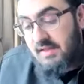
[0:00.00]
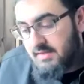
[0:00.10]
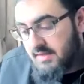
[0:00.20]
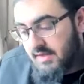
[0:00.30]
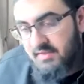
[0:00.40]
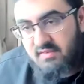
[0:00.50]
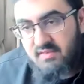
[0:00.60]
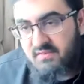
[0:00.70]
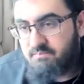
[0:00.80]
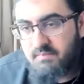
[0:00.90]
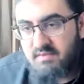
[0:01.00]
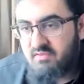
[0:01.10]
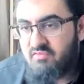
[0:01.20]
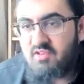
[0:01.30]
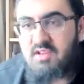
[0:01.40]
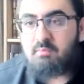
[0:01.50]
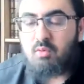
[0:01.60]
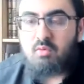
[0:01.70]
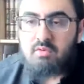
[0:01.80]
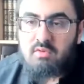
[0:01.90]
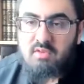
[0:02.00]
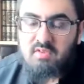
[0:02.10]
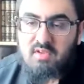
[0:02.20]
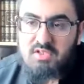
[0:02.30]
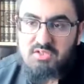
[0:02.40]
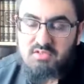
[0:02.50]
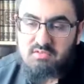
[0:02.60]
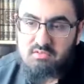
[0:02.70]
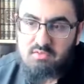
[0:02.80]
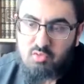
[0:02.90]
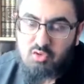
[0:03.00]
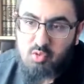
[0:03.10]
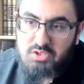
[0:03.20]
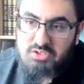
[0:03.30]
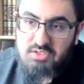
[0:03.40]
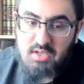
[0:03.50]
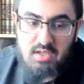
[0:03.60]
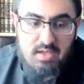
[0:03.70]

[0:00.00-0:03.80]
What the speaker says: this is a really important discussion. Good question.